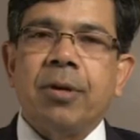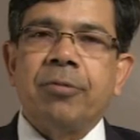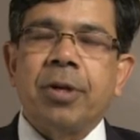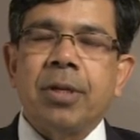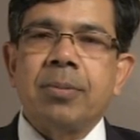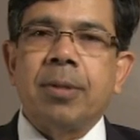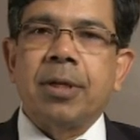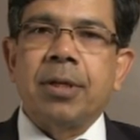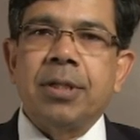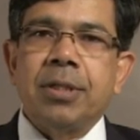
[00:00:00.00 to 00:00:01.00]
of
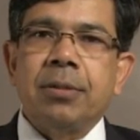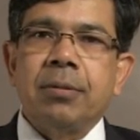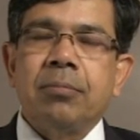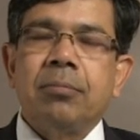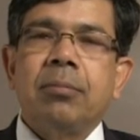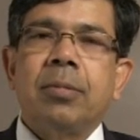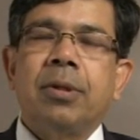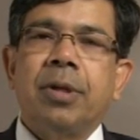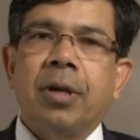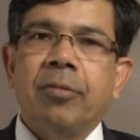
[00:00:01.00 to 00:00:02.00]
transplantation,
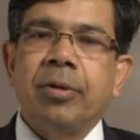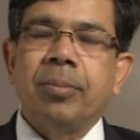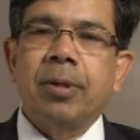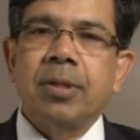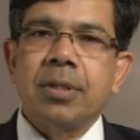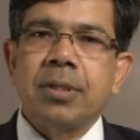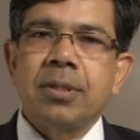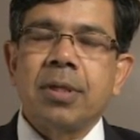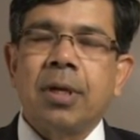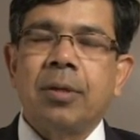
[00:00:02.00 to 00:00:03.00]
the recovery
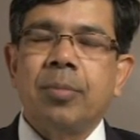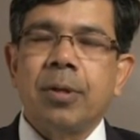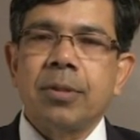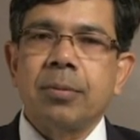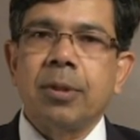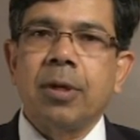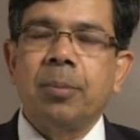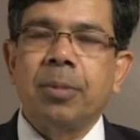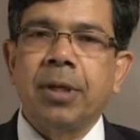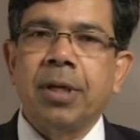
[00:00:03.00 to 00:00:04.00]
process, and possible
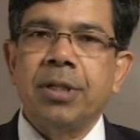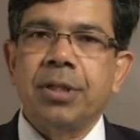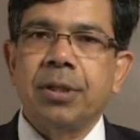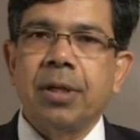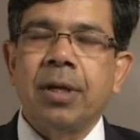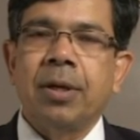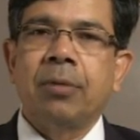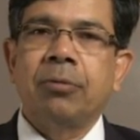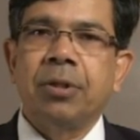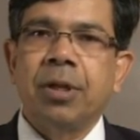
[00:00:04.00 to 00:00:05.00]
complication
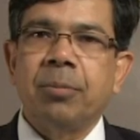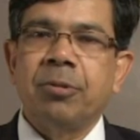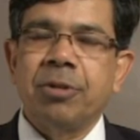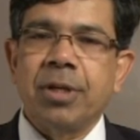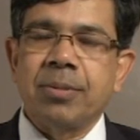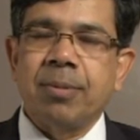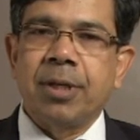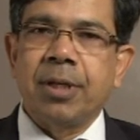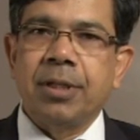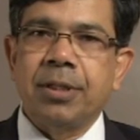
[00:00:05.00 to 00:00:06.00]
around the time of
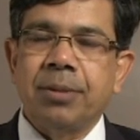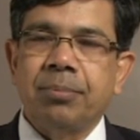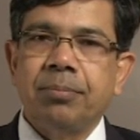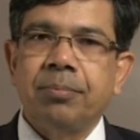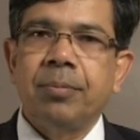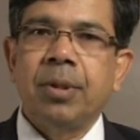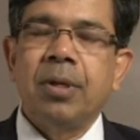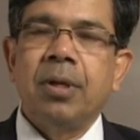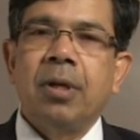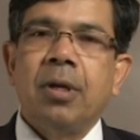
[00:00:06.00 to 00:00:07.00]
transplantation.
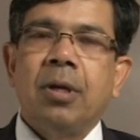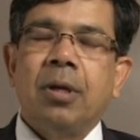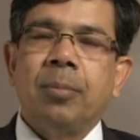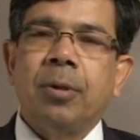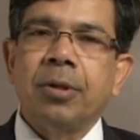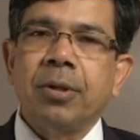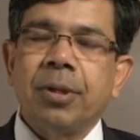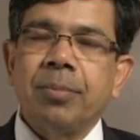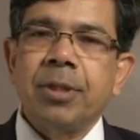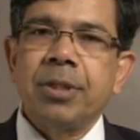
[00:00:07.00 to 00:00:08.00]
Upon your
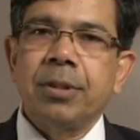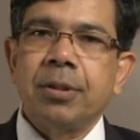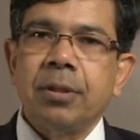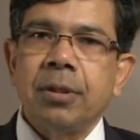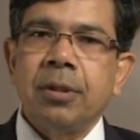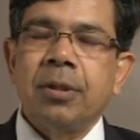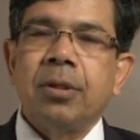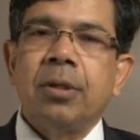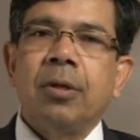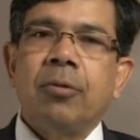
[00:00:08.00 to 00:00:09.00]
admission
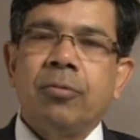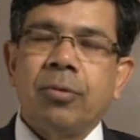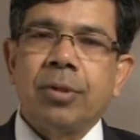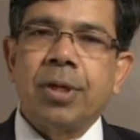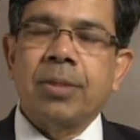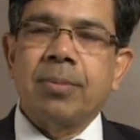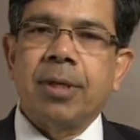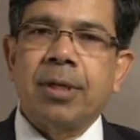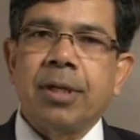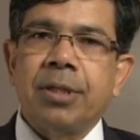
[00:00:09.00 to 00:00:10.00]
for
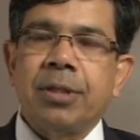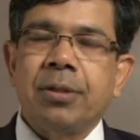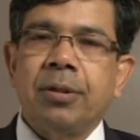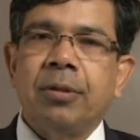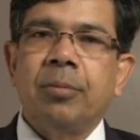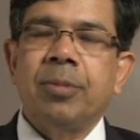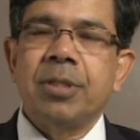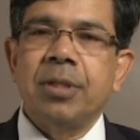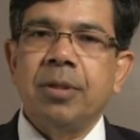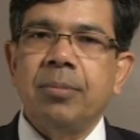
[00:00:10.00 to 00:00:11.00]
transplantation, you'll be
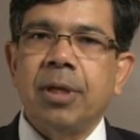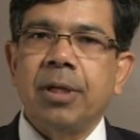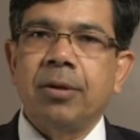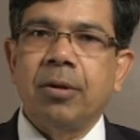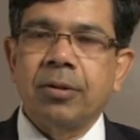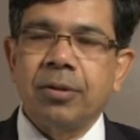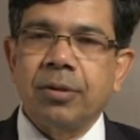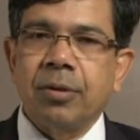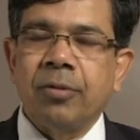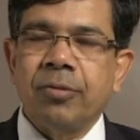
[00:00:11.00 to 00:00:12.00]
seen by a
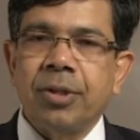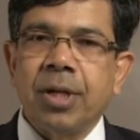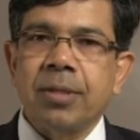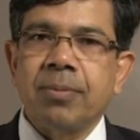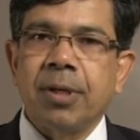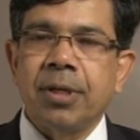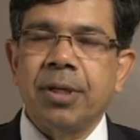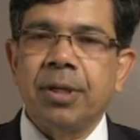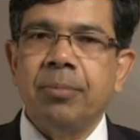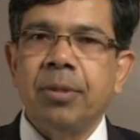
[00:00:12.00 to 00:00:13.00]
doctor of the transplant
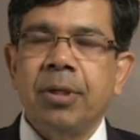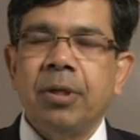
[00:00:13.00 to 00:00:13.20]
team